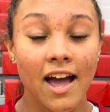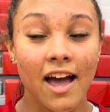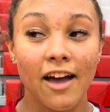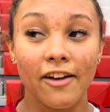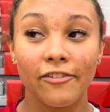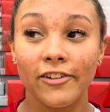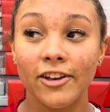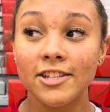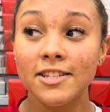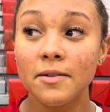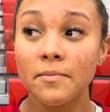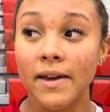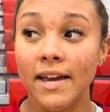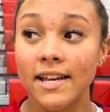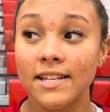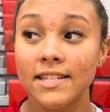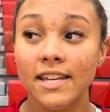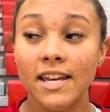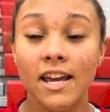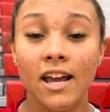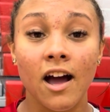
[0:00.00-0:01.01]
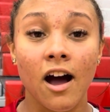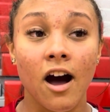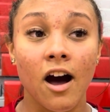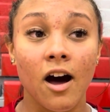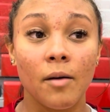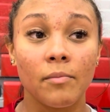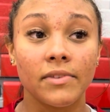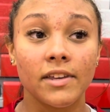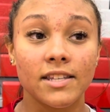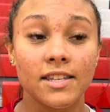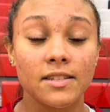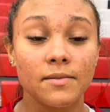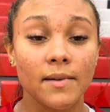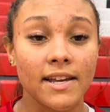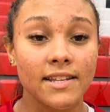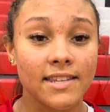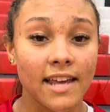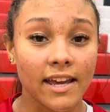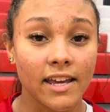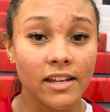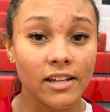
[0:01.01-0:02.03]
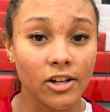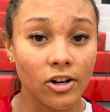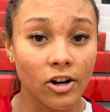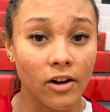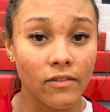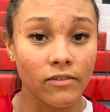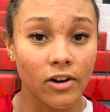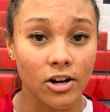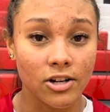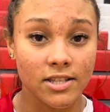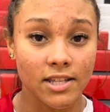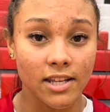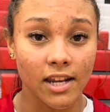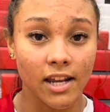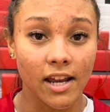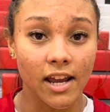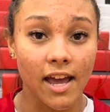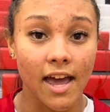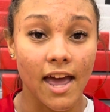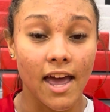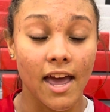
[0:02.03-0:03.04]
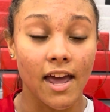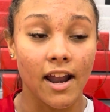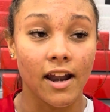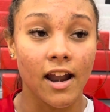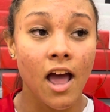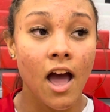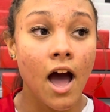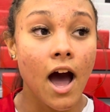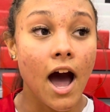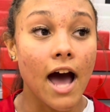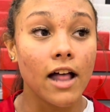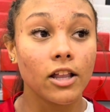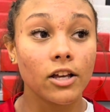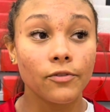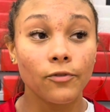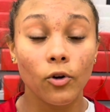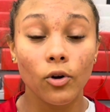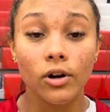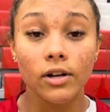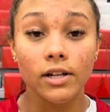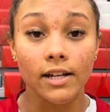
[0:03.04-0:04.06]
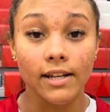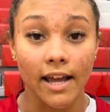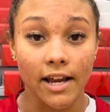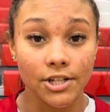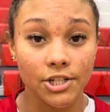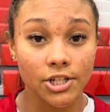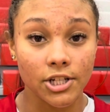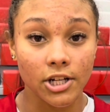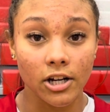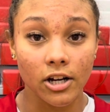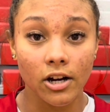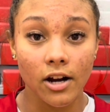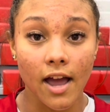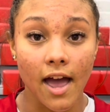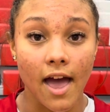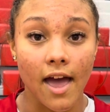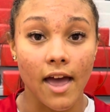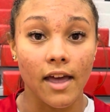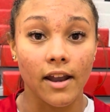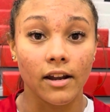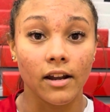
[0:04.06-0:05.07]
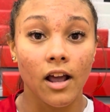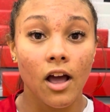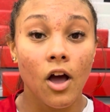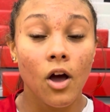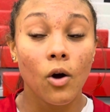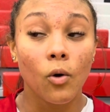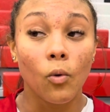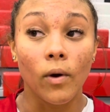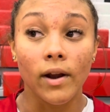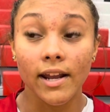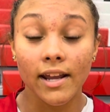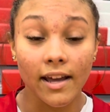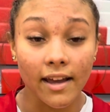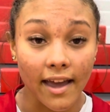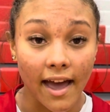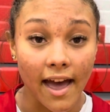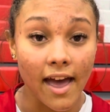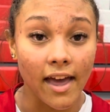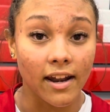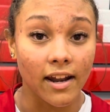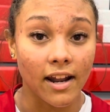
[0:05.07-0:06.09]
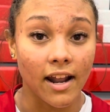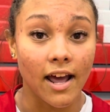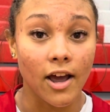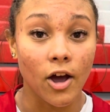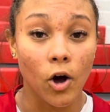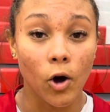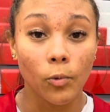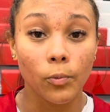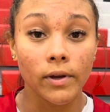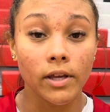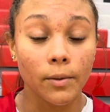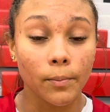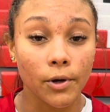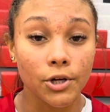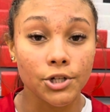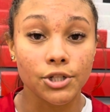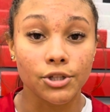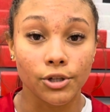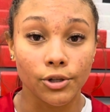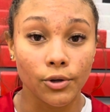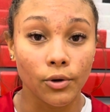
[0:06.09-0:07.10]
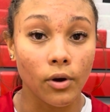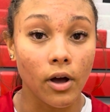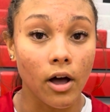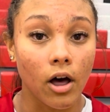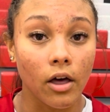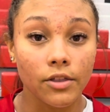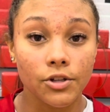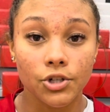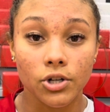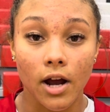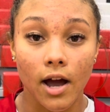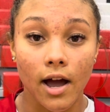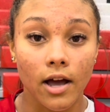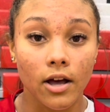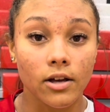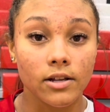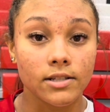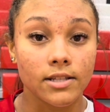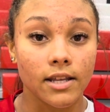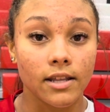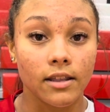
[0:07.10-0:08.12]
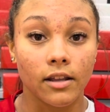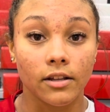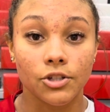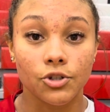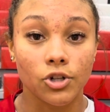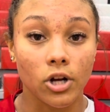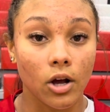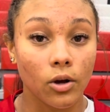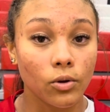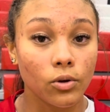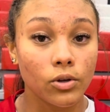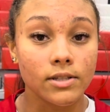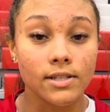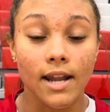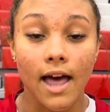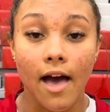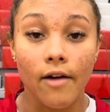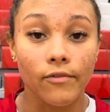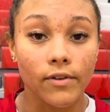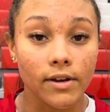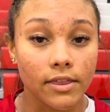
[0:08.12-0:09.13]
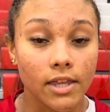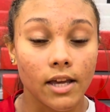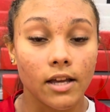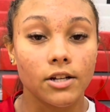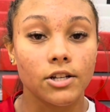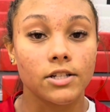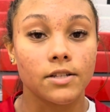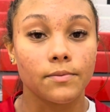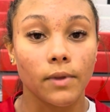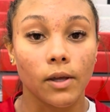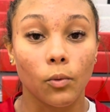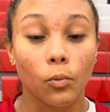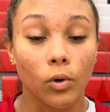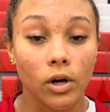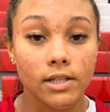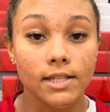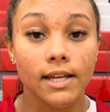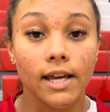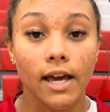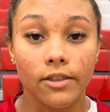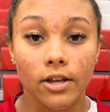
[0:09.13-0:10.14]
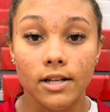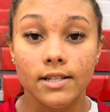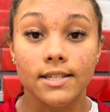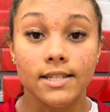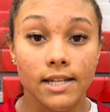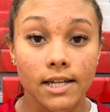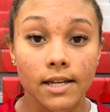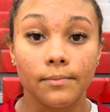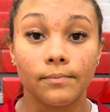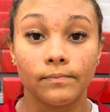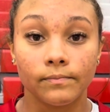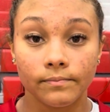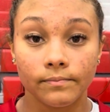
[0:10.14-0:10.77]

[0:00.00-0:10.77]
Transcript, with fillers: It feels amazing. Um, this is my second year on varsity, and I look forward to next year and winning again. And I hope we can push through all the trials and the struggles and everything, and just like work together as a team.